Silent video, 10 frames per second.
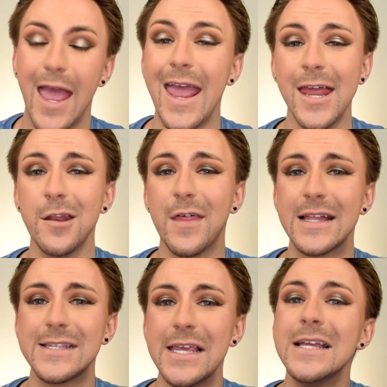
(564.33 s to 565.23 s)
and
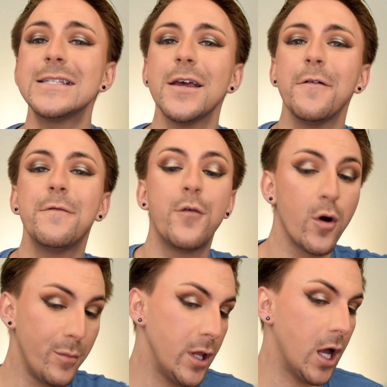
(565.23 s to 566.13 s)
that's it
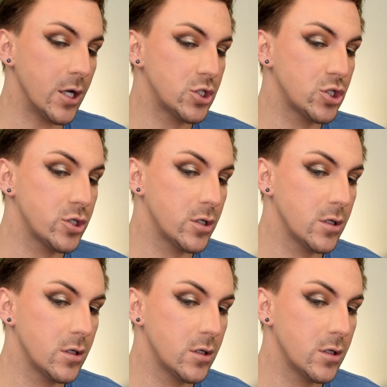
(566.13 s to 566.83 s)
for blush.